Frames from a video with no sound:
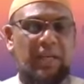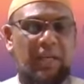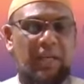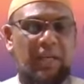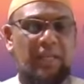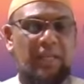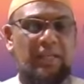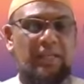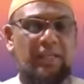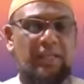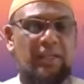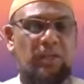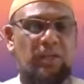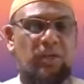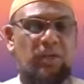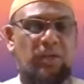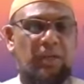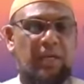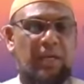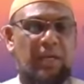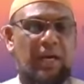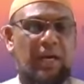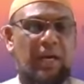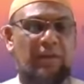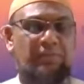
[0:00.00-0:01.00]
in
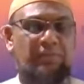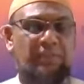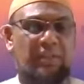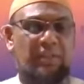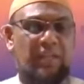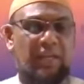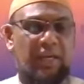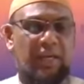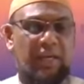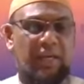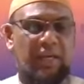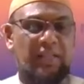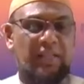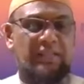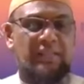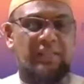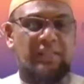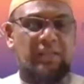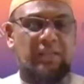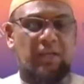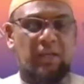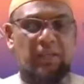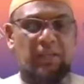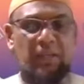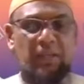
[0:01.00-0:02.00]
looking after their health
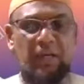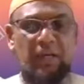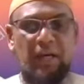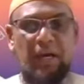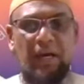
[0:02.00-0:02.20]
and other